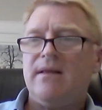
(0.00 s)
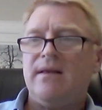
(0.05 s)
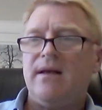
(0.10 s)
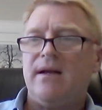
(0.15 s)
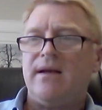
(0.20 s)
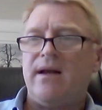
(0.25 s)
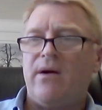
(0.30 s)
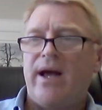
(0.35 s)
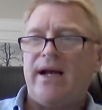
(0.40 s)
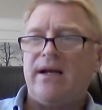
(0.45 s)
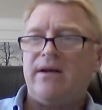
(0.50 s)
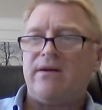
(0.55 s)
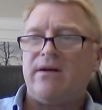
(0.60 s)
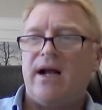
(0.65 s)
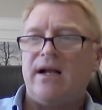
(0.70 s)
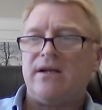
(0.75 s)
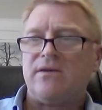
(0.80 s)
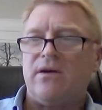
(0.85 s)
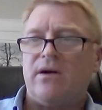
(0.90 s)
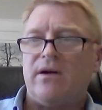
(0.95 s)
The D O A C
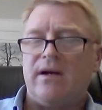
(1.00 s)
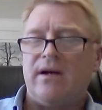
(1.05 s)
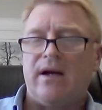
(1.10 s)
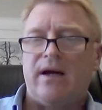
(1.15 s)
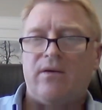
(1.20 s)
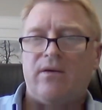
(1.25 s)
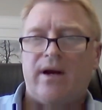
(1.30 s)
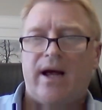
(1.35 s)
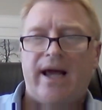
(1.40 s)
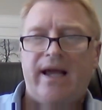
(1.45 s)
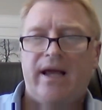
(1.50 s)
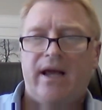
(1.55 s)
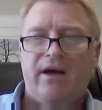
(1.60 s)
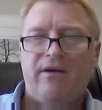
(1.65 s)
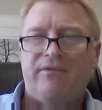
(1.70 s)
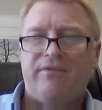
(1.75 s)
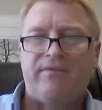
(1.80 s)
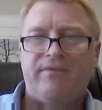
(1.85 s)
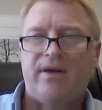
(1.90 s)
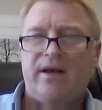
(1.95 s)
trials on, on
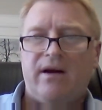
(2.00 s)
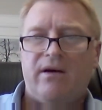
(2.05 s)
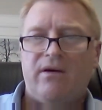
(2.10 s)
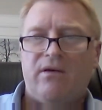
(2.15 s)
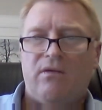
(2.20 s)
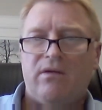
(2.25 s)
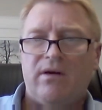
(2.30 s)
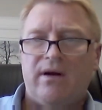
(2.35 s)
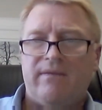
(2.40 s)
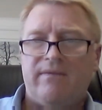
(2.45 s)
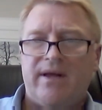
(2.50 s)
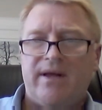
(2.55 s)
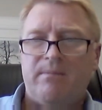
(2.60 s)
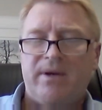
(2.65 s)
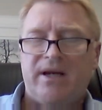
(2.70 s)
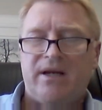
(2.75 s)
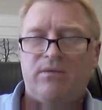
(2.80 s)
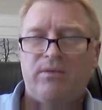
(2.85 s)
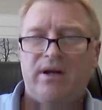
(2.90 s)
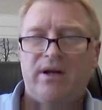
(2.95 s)
A F, you know, all of
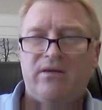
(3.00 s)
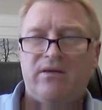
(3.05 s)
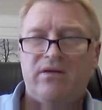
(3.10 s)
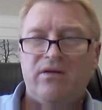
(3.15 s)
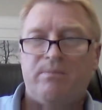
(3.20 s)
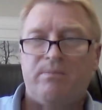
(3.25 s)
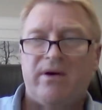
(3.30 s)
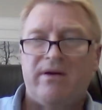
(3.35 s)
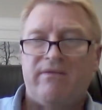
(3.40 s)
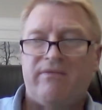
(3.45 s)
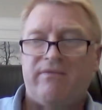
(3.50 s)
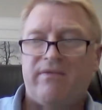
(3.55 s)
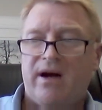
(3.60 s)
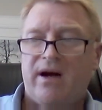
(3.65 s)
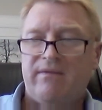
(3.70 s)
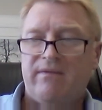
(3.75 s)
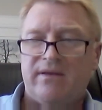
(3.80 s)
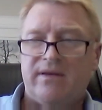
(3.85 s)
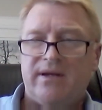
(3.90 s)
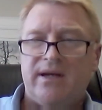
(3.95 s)
them between two point
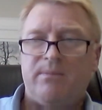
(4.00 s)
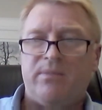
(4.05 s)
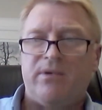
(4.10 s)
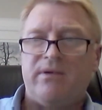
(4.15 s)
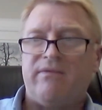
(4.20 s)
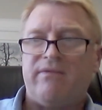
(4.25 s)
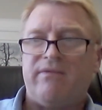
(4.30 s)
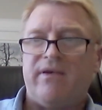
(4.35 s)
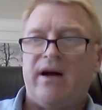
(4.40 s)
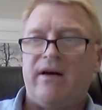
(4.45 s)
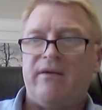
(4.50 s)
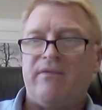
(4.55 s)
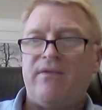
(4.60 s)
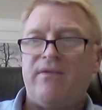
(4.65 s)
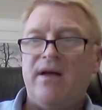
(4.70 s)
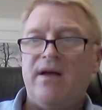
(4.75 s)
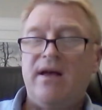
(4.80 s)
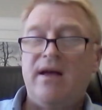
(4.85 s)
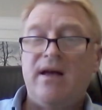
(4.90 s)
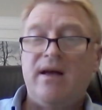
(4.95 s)
five and three point
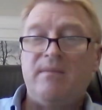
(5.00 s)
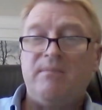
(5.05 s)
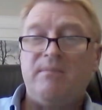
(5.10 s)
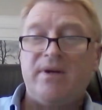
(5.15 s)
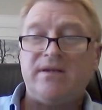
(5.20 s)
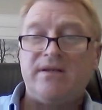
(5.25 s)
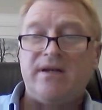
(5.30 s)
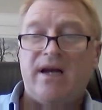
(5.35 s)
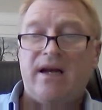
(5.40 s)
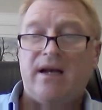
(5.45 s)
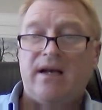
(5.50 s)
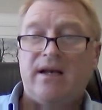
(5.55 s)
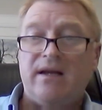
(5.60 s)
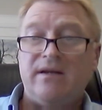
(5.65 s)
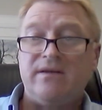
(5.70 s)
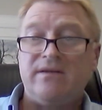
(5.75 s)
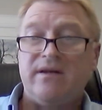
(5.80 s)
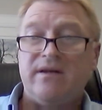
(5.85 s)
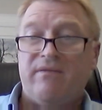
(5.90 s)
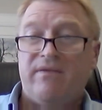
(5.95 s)
five percent
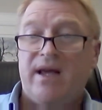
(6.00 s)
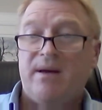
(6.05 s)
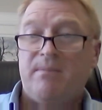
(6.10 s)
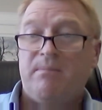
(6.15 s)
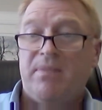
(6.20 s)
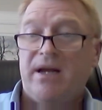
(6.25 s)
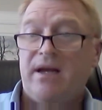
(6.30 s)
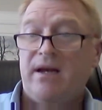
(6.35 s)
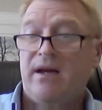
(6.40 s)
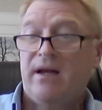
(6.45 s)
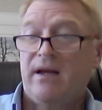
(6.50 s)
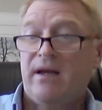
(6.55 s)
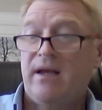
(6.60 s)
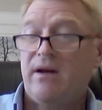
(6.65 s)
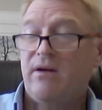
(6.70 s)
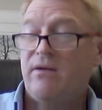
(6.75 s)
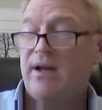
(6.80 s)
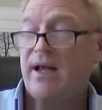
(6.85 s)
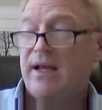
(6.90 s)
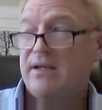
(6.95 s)
severe bleeding.
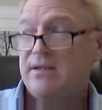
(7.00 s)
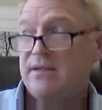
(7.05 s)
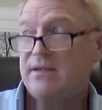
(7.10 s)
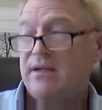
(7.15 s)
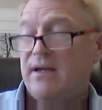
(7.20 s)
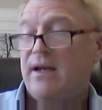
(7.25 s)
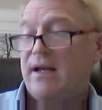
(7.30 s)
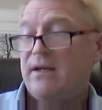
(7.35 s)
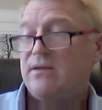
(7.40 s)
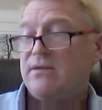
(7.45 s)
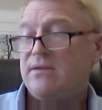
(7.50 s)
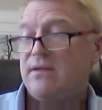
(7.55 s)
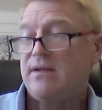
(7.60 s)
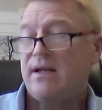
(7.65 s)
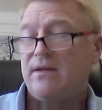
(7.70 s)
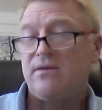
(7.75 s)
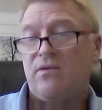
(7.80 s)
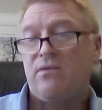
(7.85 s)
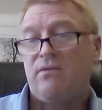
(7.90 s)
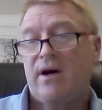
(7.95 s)
You know, that's that's
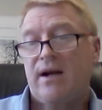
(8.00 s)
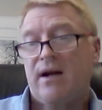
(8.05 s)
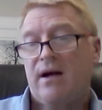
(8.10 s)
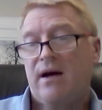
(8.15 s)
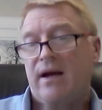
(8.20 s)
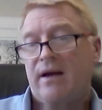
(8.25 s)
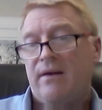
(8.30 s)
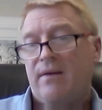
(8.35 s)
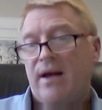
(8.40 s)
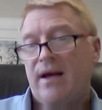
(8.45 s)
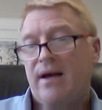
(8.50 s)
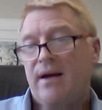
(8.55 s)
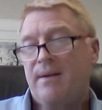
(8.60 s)
that's quite high.